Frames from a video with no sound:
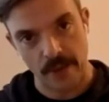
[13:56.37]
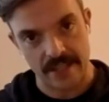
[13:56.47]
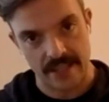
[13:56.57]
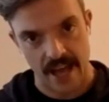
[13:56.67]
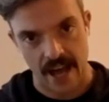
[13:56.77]
weight
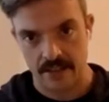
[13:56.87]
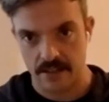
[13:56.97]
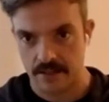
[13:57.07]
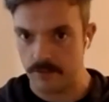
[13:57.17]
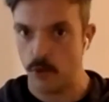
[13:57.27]
into the
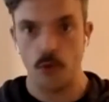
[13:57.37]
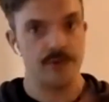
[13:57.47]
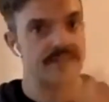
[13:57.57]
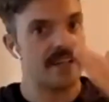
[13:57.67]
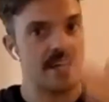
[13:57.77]
hands.
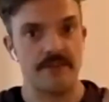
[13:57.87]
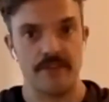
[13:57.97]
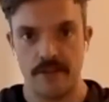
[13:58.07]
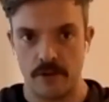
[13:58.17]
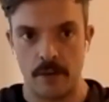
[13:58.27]
All stay
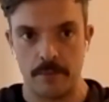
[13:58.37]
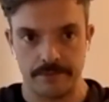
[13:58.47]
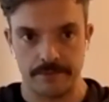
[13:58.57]
further up.